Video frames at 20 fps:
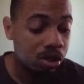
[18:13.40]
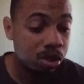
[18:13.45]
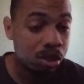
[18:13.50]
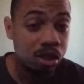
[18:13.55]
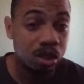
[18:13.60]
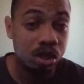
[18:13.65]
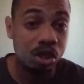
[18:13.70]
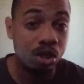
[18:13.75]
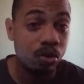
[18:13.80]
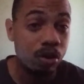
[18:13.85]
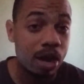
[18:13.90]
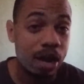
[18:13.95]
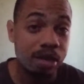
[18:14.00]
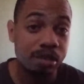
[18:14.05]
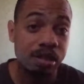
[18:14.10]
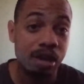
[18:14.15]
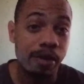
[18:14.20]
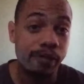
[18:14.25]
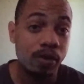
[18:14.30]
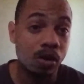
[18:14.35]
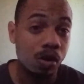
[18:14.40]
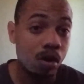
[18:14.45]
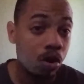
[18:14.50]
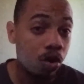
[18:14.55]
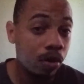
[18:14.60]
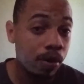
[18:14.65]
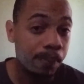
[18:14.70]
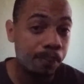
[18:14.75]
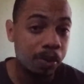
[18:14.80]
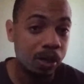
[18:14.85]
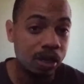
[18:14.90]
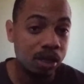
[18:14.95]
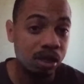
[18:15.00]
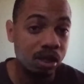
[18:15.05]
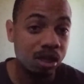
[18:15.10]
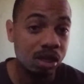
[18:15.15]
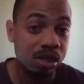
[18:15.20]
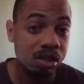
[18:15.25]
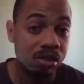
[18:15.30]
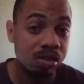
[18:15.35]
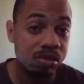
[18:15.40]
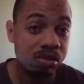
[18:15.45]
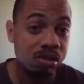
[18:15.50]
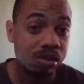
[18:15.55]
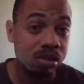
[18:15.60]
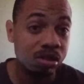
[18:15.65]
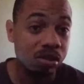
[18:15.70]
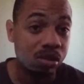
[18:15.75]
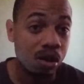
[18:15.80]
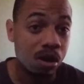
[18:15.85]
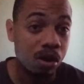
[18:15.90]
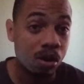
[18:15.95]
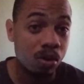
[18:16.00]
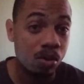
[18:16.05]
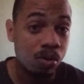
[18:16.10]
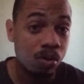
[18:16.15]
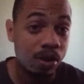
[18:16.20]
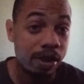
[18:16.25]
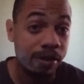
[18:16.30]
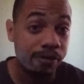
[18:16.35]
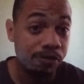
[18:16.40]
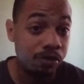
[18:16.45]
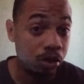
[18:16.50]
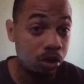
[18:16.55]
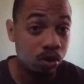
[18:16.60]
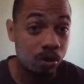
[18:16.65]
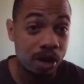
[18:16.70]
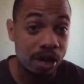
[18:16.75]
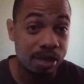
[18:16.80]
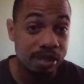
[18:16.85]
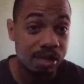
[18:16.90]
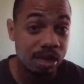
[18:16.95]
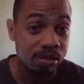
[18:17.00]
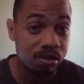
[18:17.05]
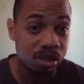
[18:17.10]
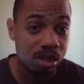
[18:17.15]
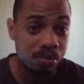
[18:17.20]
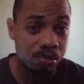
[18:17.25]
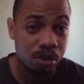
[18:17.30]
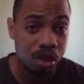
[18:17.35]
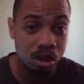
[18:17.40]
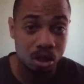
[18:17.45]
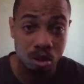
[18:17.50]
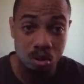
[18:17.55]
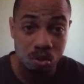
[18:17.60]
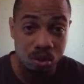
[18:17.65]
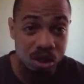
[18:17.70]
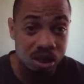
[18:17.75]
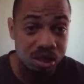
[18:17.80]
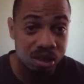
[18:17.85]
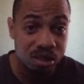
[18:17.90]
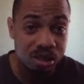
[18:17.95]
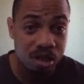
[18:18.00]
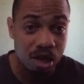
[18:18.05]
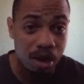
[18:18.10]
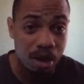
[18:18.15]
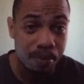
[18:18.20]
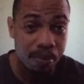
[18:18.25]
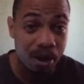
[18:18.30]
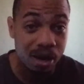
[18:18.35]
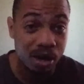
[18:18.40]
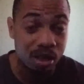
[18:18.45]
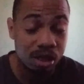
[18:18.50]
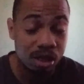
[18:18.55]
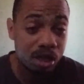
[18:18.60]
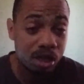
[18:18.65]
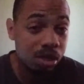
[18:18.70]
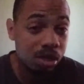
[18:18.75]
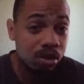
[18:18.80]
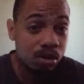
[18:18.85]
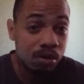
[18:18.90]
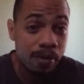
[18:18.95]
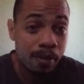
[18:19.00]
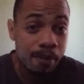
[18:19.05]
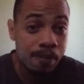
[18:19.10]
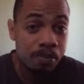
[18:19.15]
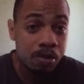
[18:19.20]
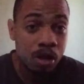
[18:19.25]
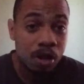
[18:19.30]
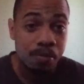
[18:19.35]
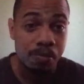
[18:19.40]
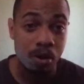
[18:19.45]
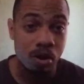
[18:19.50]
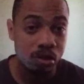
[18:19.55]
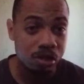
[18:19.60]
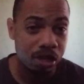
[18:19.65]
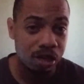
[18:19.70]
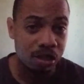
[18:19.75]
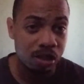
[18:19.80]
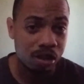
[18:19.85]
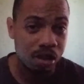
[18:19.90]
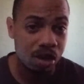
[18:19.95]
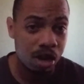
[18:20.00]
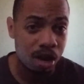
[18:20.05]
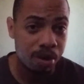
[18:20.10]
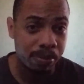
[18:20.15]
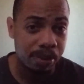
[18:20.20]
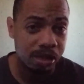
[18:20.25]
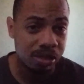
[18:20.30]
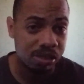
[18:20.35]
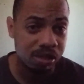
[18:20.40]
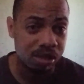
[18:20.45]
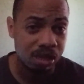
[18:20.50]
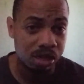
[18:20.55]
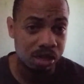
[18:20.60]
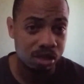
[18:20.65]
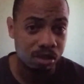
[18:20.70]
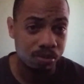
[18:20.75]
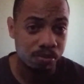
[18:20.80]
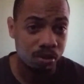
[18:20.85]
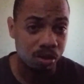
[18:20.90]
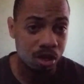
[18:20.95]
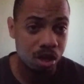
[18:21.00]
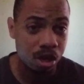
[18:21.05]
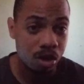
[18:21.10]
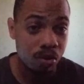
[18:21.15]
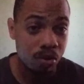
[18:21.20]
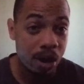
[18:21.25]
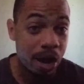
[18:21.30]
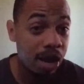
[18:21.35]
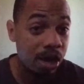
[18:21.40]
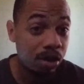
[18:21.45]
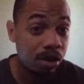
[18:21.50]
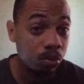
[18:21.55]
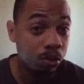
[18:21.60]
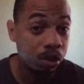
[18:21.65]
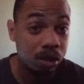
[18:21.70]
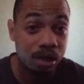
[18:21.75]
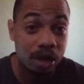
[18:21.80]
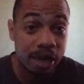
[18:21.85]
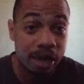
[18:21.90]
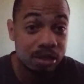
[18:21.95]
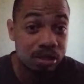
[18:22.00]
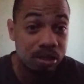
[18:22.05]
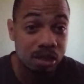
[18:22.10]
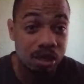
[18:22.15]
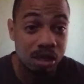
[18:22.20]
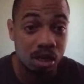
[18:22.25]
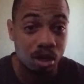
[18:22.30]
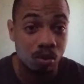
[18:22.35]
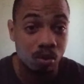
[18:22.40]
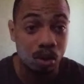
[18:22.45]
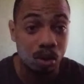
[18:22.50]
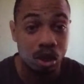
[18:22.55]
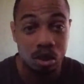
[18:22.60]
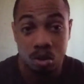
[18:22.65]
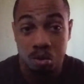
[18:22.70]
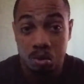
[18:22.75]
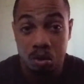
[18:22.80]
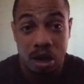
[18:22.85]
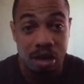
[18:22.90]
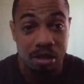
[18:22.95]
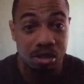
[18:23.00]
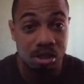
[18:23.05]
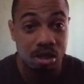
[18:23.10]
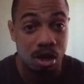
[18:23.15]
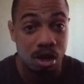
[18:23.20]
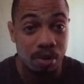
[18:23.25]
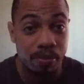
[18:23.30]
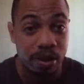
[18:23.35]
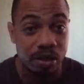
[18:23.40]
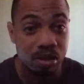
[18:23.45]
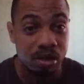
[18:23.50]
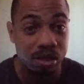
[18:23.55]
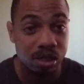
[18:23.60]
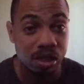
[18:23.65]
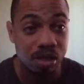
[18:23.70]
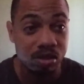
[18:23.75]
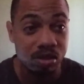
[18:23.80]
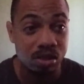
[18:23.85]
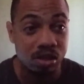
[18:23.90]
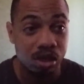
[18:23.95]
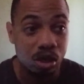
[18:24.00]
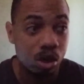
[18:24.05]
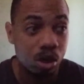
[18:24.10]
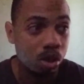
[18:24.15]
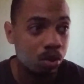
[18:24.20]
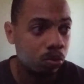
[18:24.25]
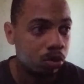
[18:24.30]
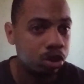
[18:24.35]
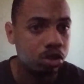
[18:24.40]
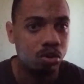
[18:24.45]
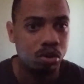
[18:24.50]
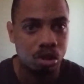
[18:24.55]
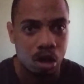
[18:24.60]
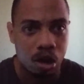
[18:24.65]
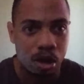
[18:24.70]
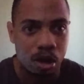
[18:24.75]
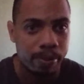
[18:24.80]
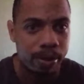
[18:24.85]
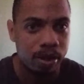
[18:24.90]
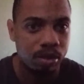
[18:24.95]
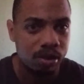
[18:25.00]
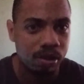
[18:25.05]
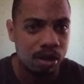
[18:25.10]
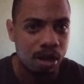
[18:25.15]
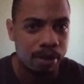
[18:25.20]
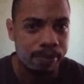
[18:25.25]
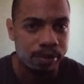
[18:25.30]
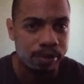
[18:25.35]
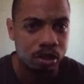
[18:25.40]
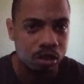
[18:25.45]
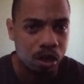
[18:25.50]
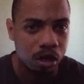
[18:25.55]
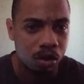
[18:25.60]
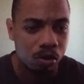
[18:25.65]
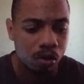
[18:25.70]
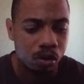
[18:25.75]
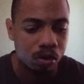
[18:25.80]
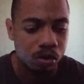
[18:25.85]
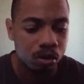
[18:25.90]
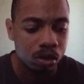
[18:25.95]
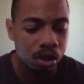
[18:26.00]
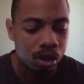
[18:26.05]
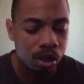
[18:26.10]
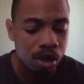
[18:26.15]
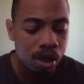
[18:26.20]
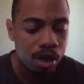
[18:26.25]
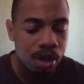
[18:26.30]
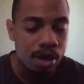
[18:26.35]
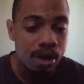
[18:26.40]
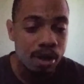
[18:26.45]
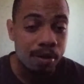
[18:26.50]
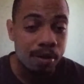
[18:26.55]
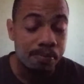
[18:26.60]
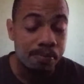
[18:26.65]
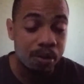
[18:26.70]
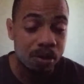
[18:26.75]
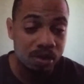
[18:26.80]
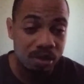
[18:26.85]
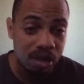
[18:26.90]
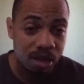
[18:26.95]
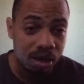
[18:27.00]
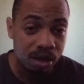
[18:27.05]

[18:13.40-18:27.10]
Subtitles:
You guys have your own opinions, so if you guys have something you wish to say about it, then post it in the comment section below. I would like to hear what you guys thought about the DLC, or what you thought about the game in general. But